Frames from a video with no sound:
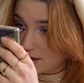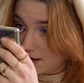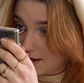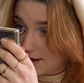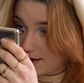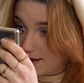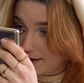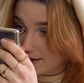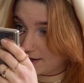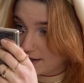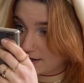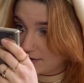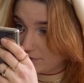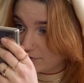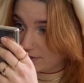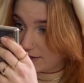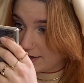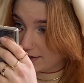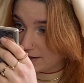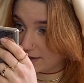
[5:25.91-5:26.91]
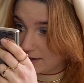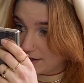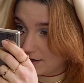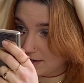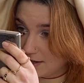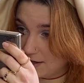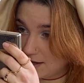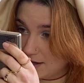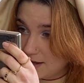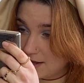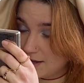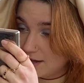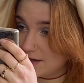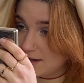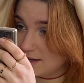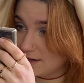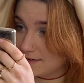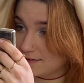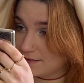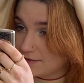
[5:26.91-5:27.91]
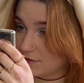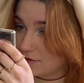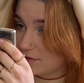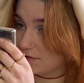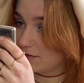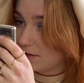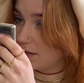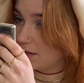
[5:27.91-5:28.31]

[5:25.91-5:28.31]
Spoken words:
I kind of like it. It's just a